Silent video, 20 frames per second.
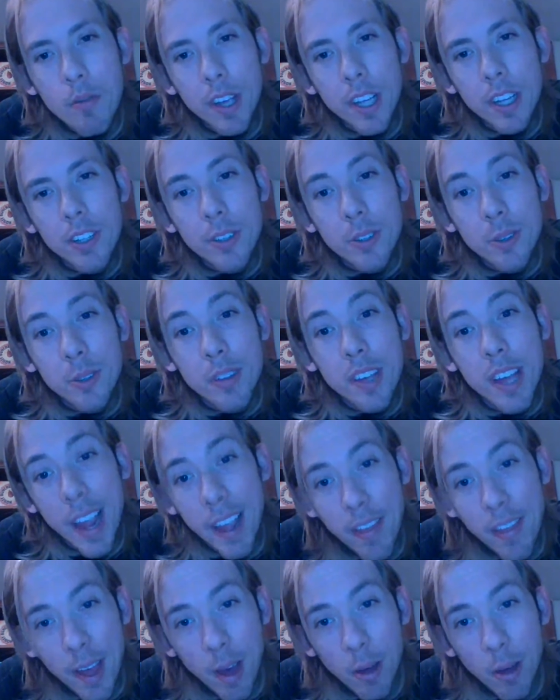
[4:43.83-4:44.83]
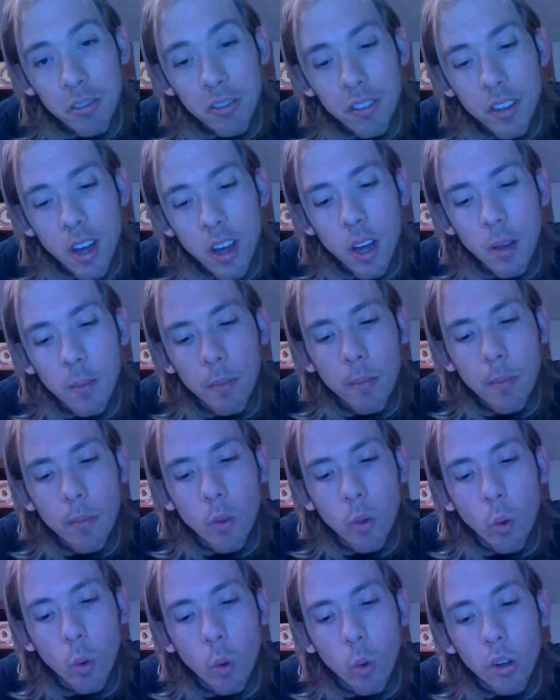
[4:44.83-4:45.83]
into the 8th house
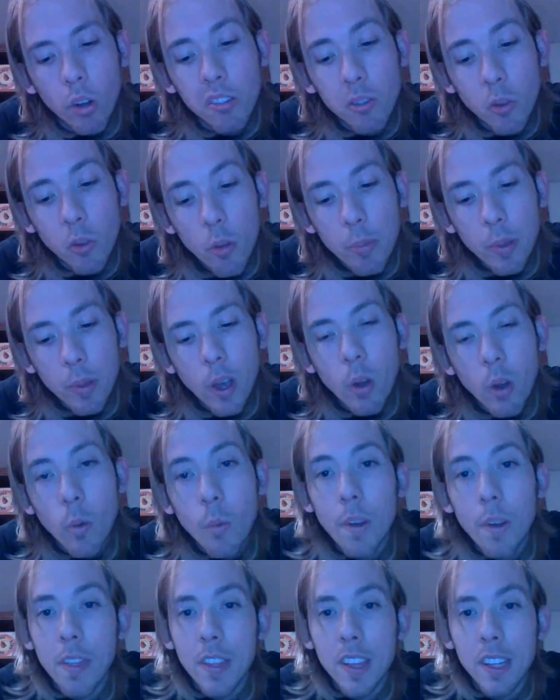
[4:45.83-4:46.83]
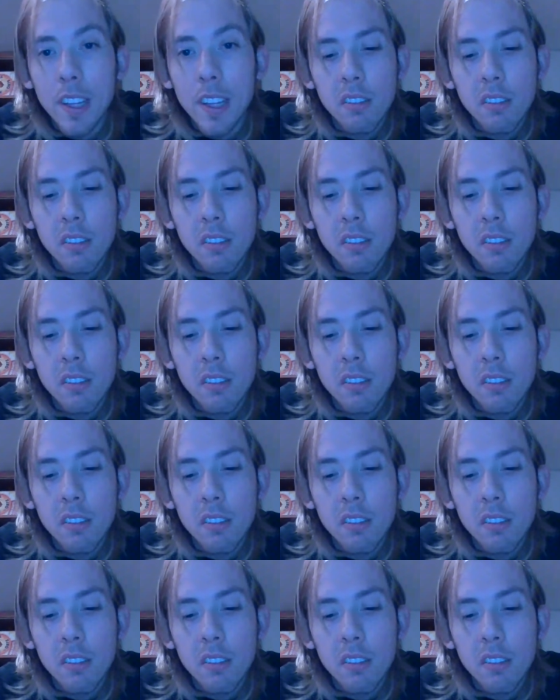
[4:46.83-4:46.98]
or Scorpio with this.